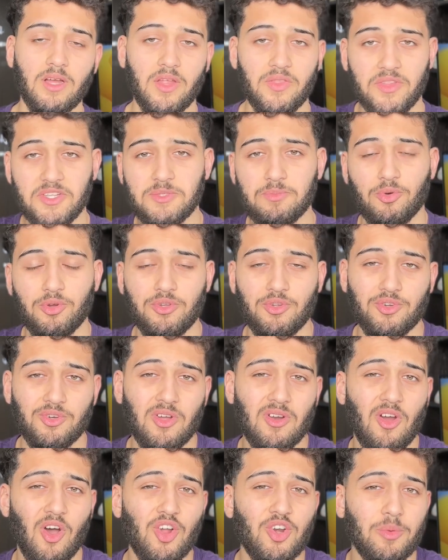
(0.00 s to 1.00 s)
At this point, you're
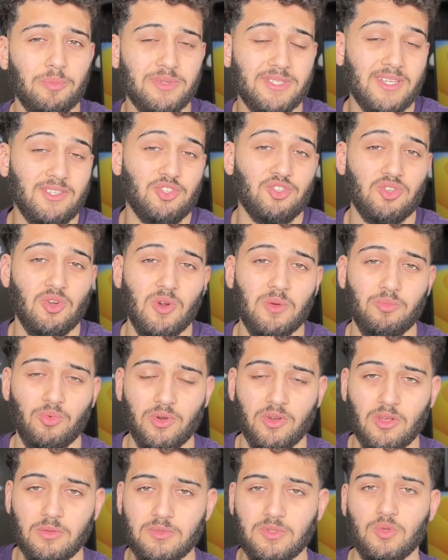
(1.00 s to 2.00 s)
not 100% sharp
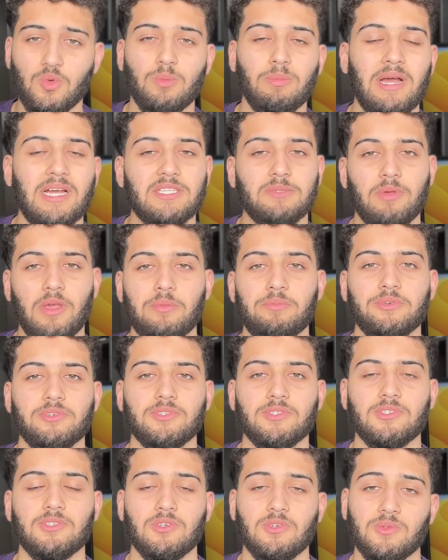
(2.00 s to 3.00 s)
when it comes to doing past
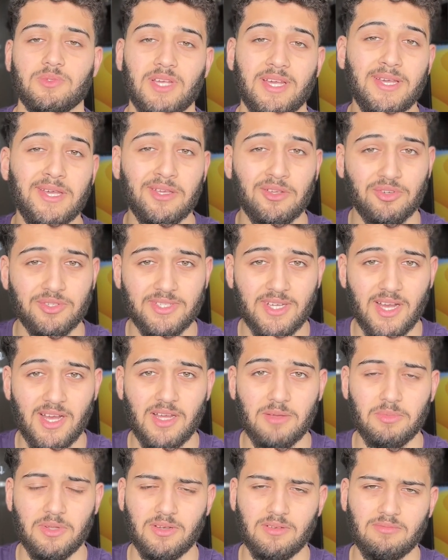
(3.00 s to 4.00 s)
papers, so taking your
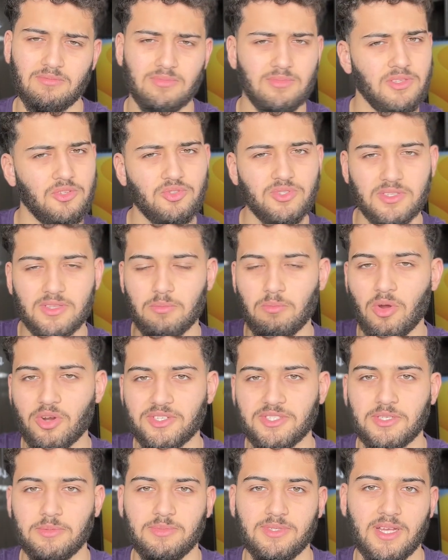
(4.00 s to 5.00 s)
time and using the
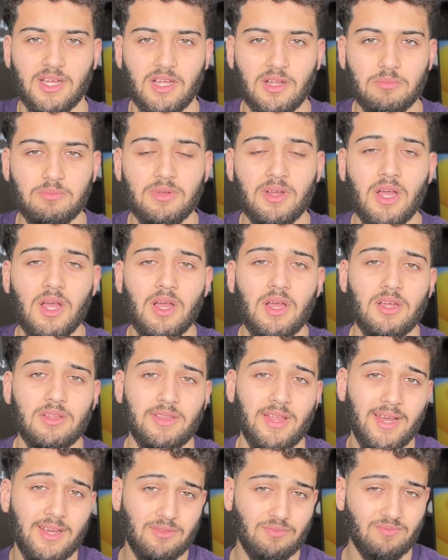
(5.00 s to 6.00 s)
mark scheme to help,
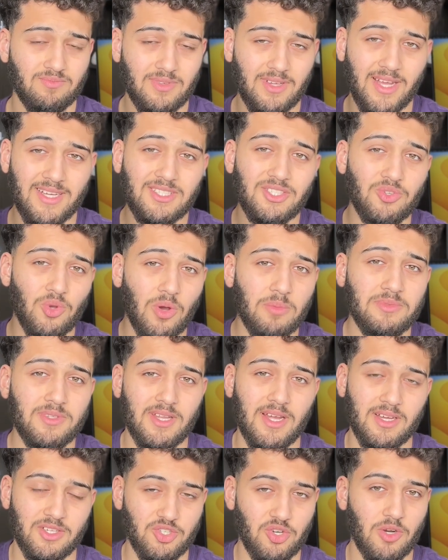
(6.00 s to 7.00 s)
that gets you up to
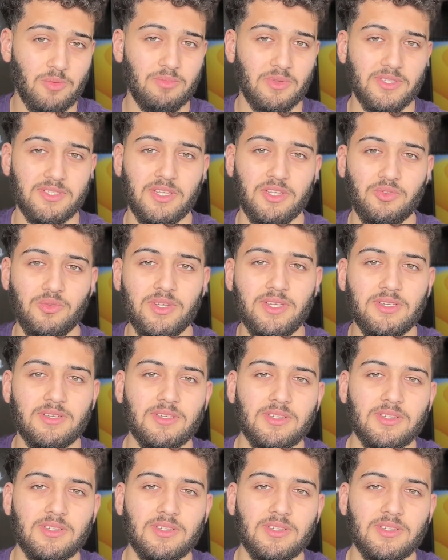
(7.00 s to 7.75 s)
that sharpness that you need.